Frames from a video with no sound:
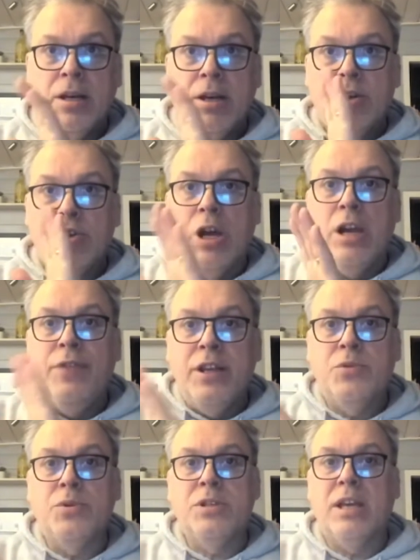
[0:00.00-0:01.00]
So if this
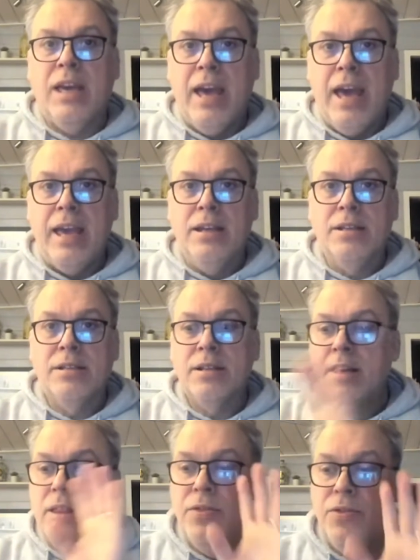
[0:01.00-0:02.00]
was the case,
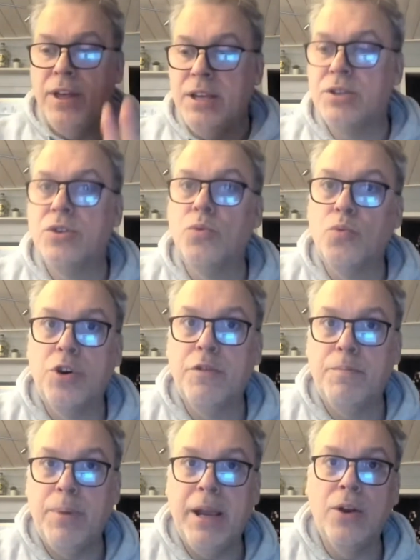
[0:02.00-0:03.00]
this would have
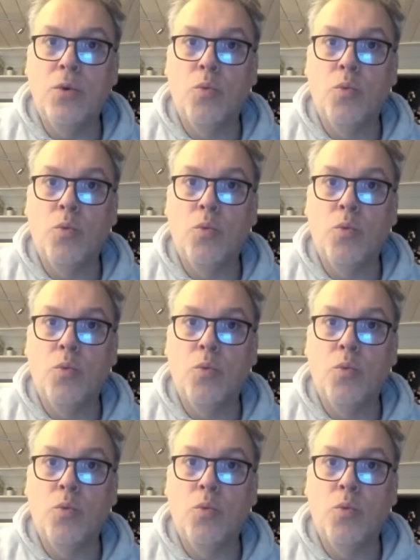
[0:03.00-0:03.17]
been